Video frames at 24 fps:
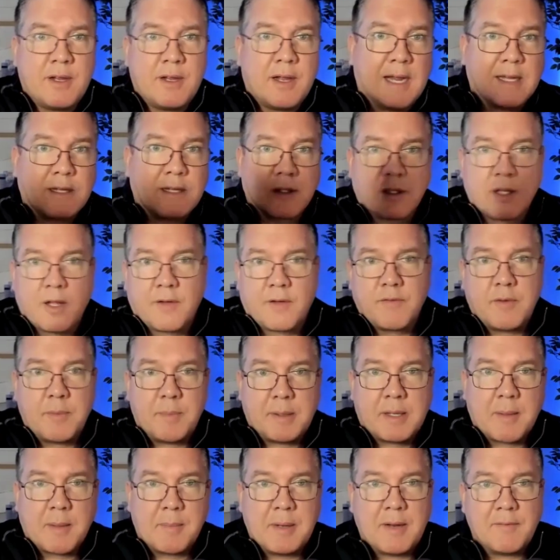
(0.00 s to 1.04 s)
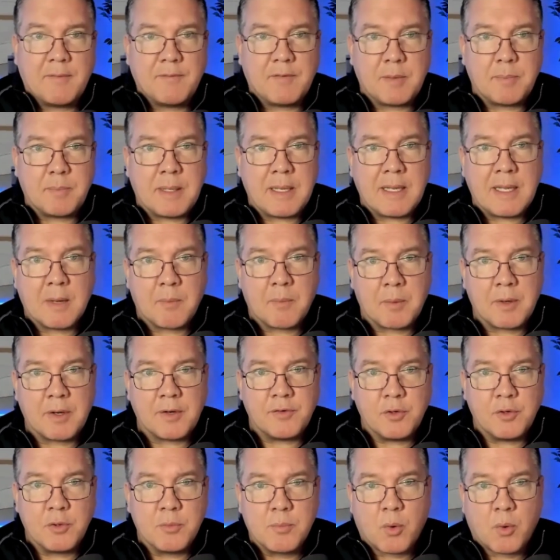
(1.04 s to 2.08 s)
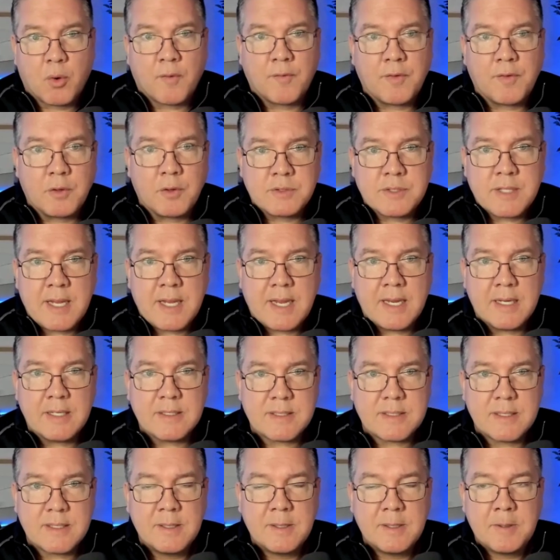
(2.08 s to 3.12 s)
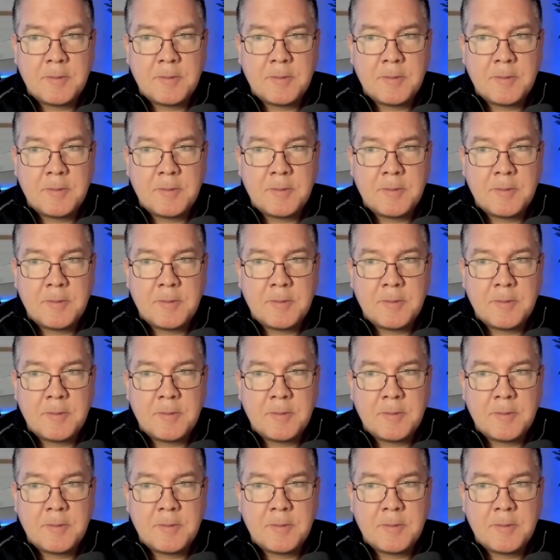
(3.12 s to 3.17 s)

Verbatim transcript: i'd love to become an mvp i want to do more of those things